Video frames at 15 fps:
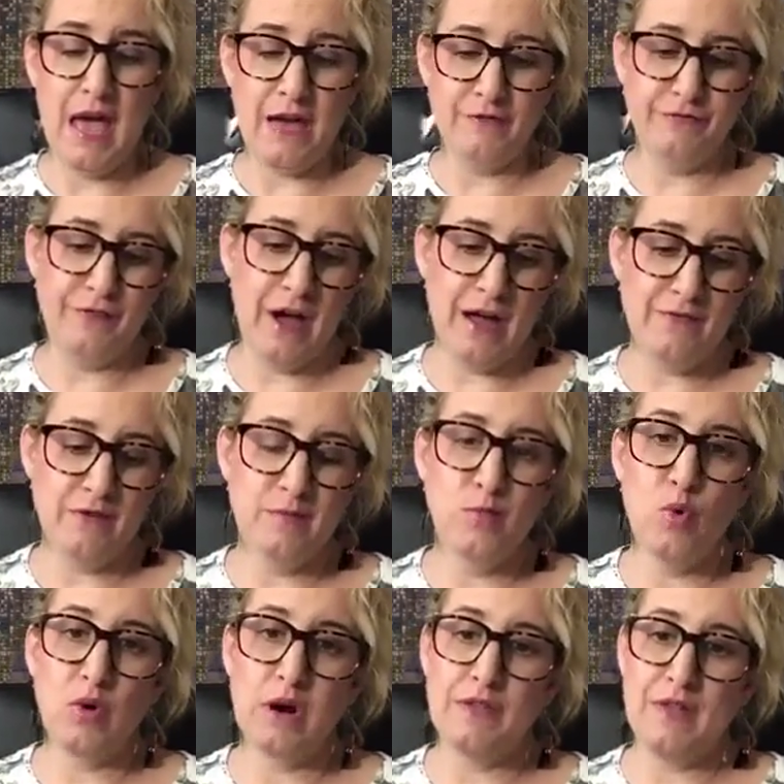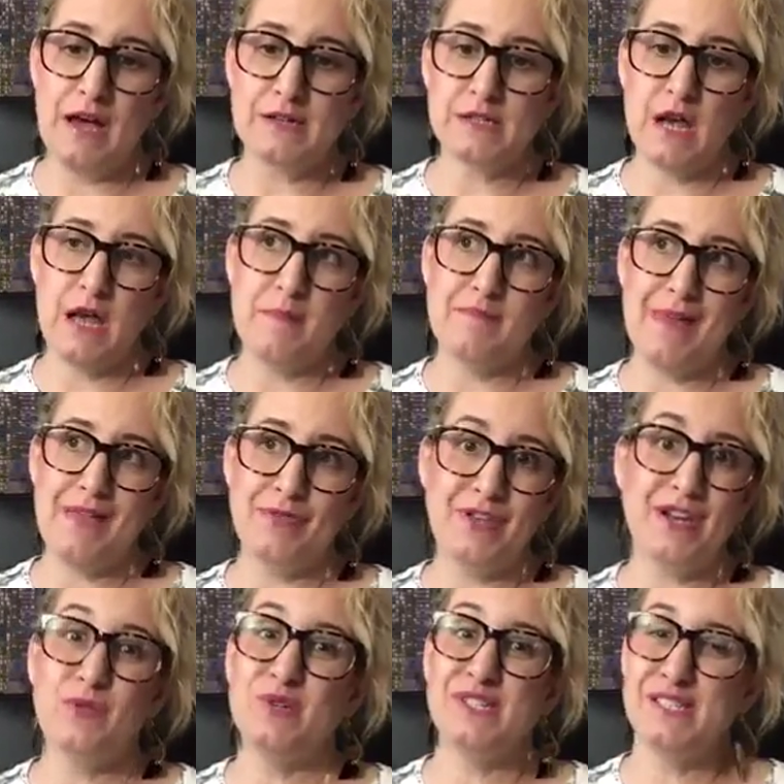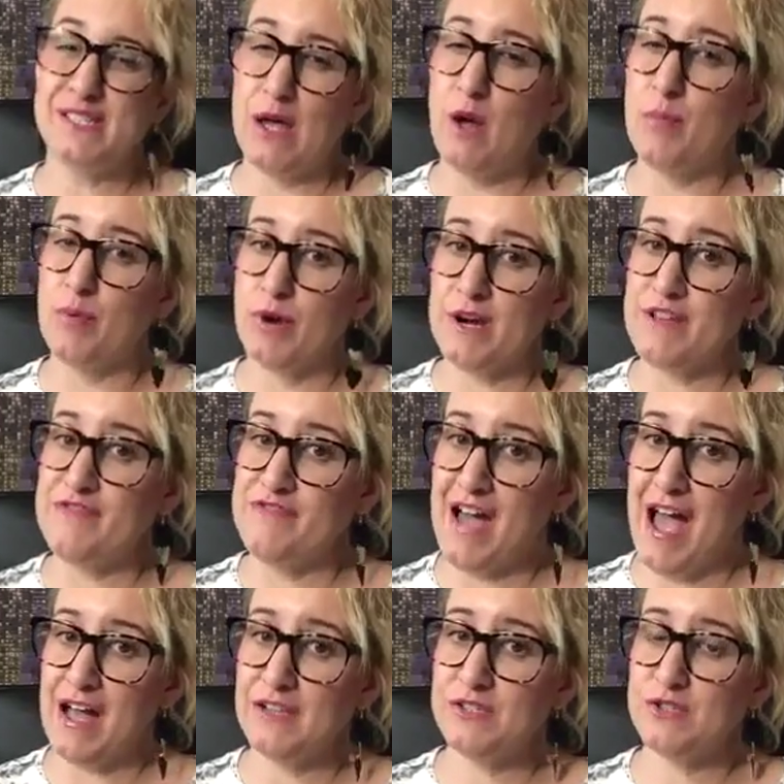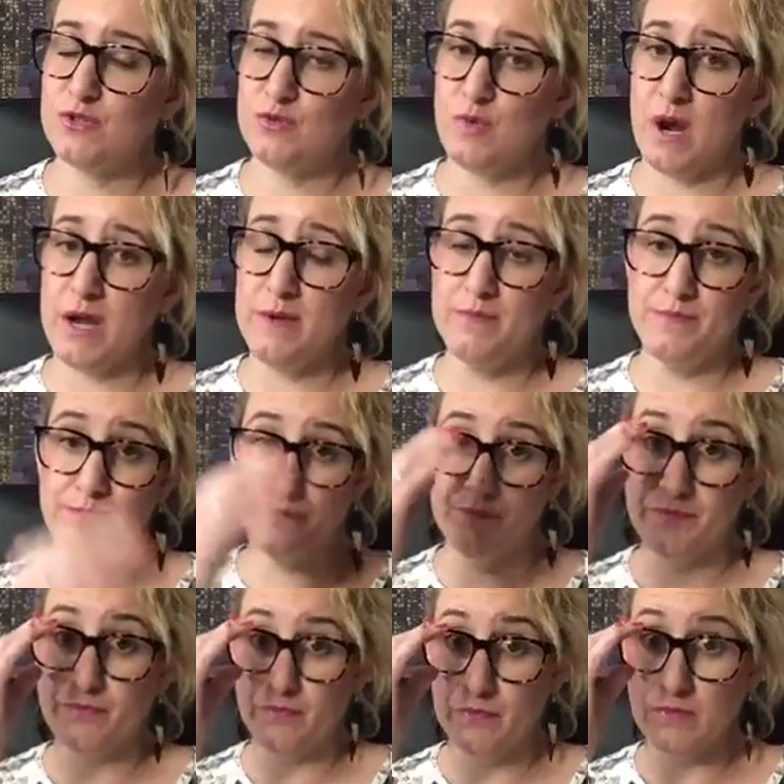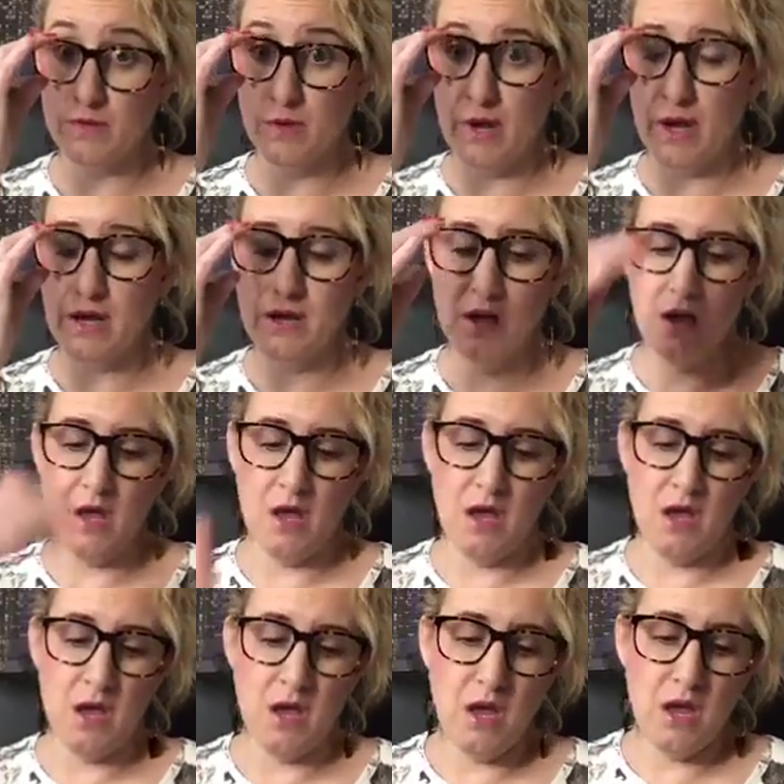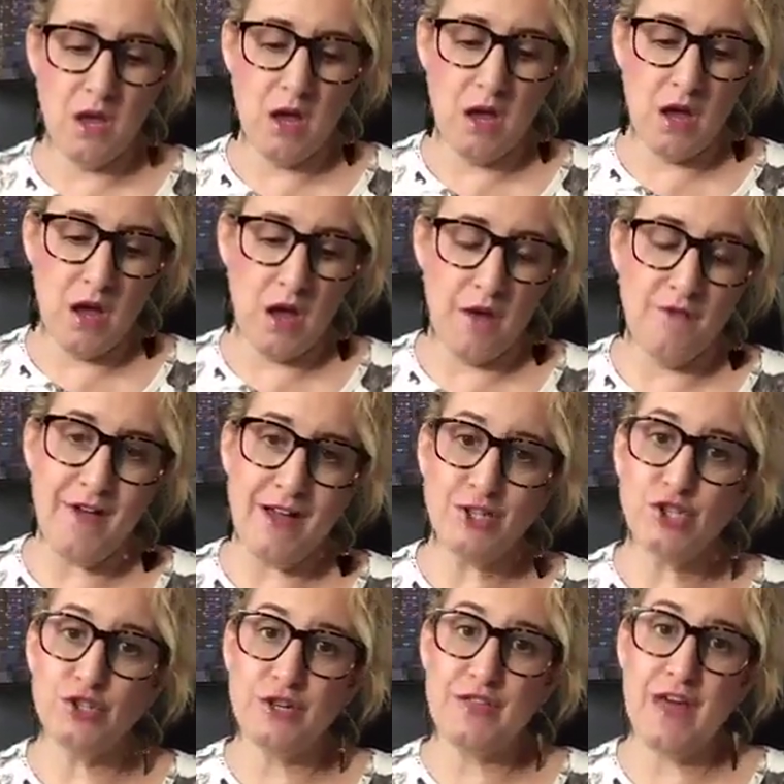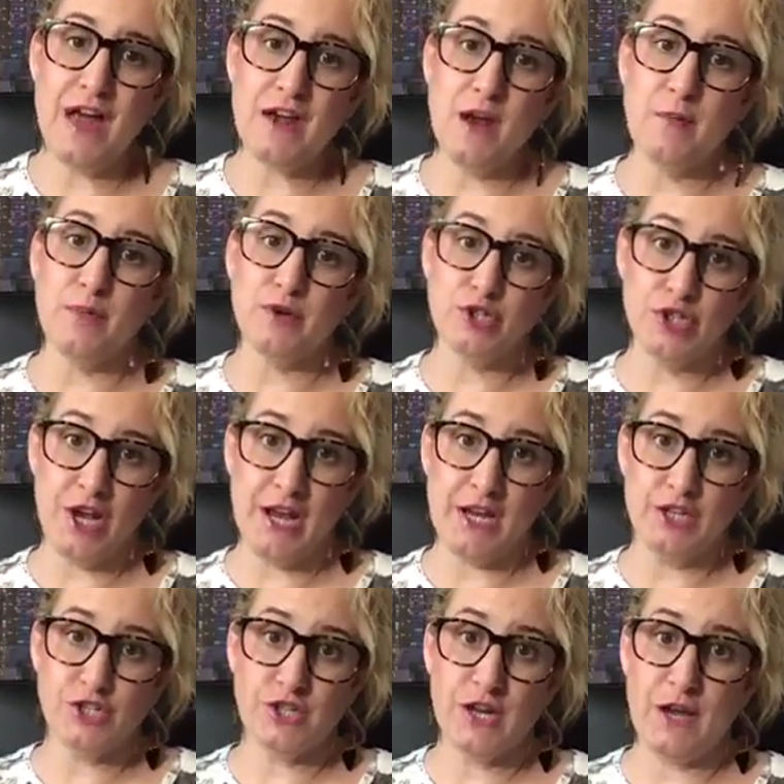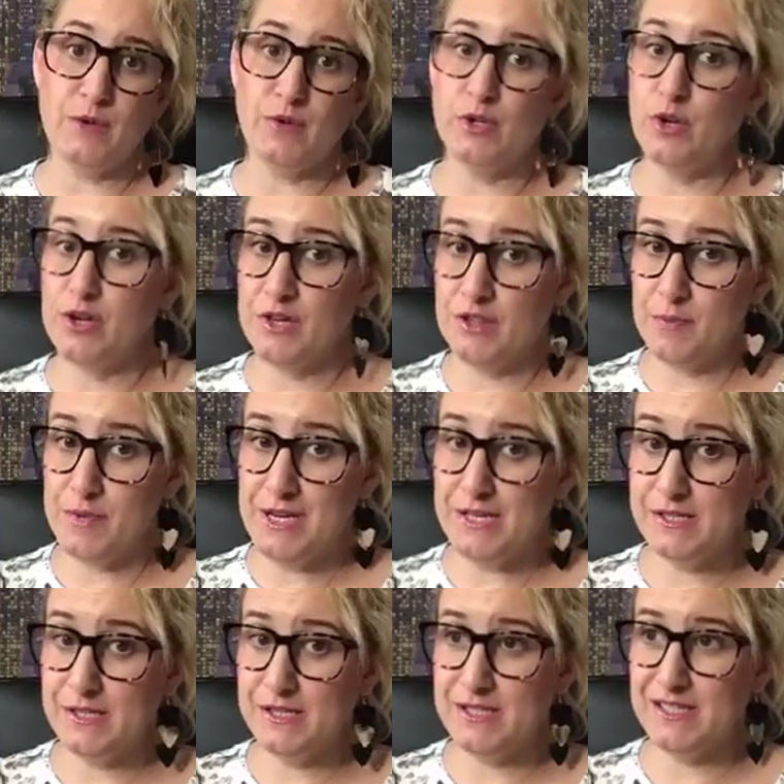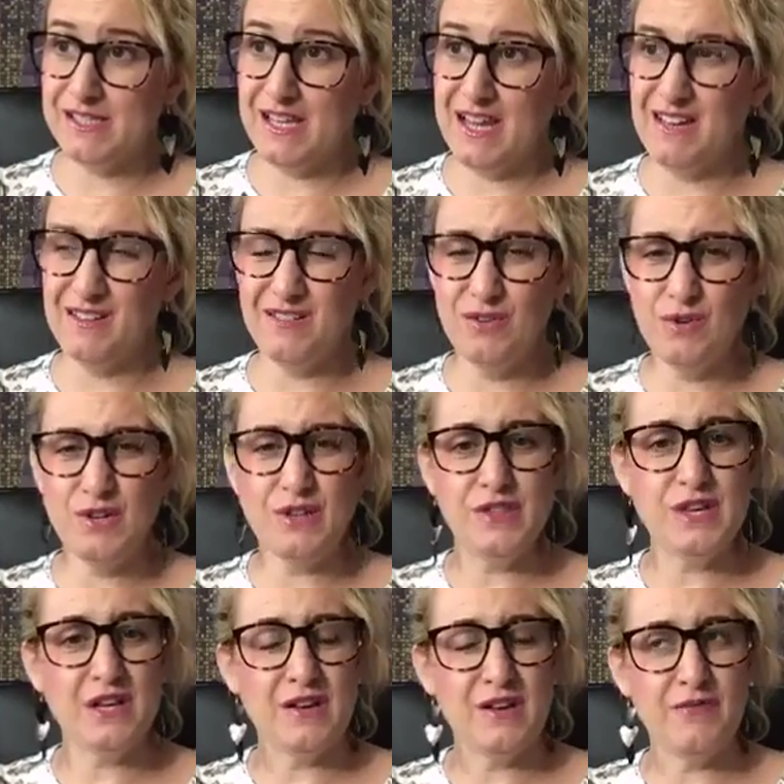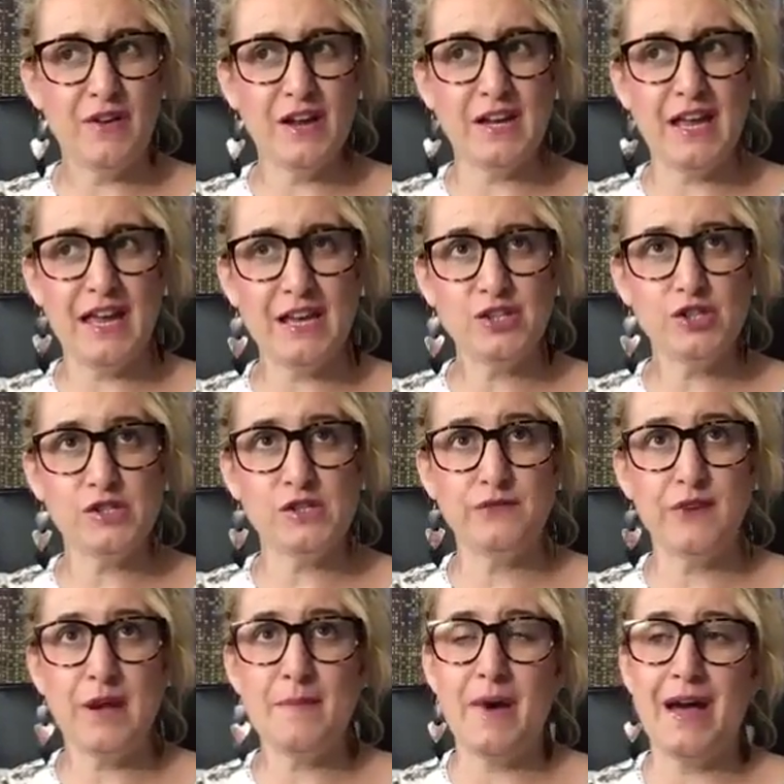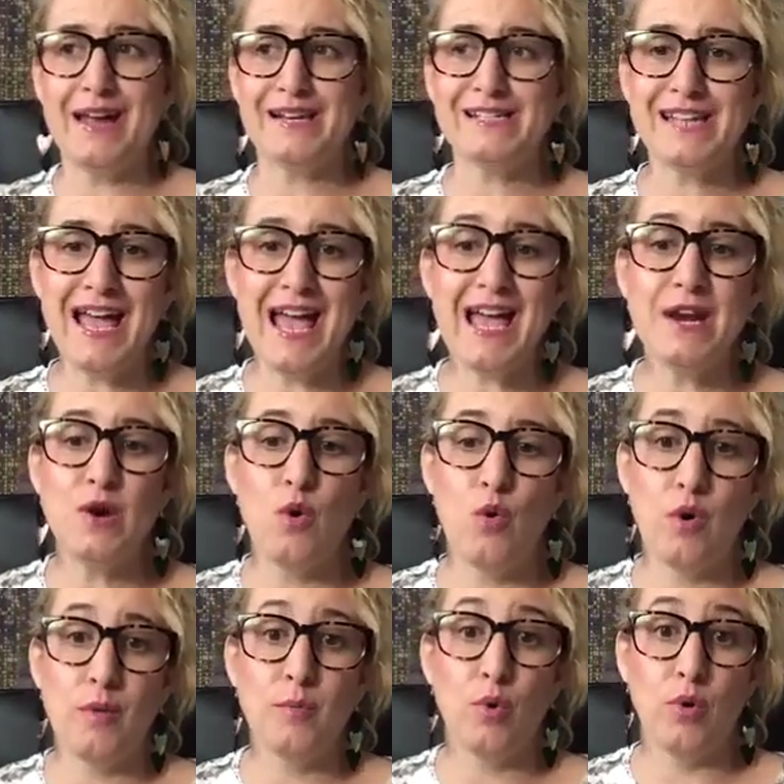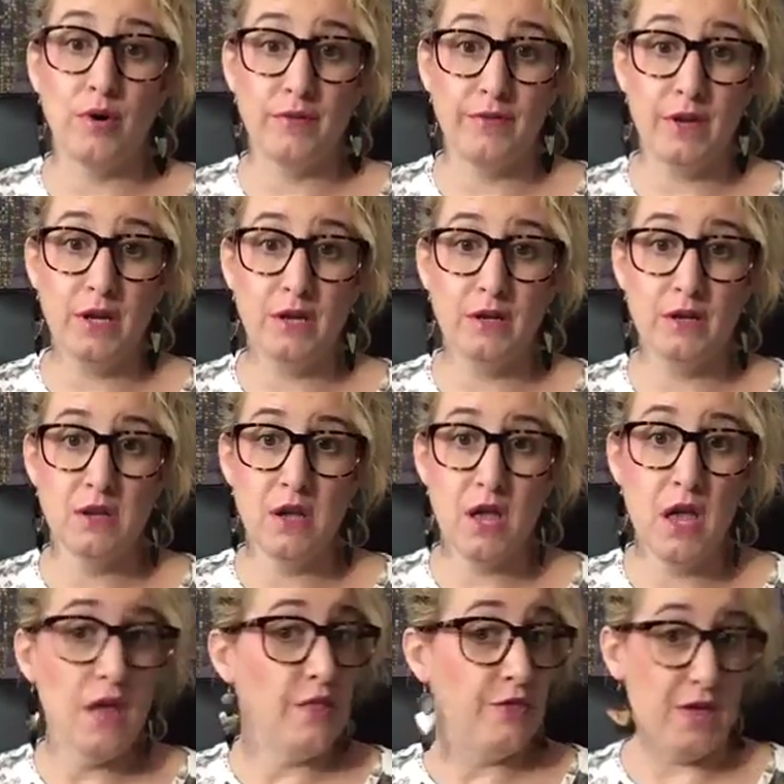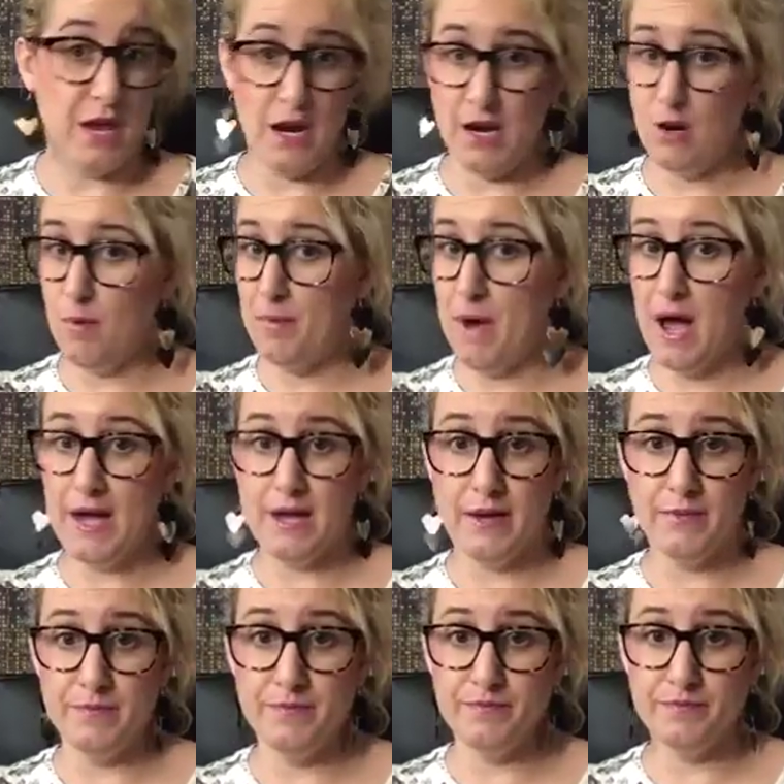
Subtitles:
And 5 or more at that time meant that it would sell pretty fast, right? Okay. Eventually that number changed and I would look at the pieces and say, oh, do you think if I can't justify buying 10 or more of it, then I don't buy it.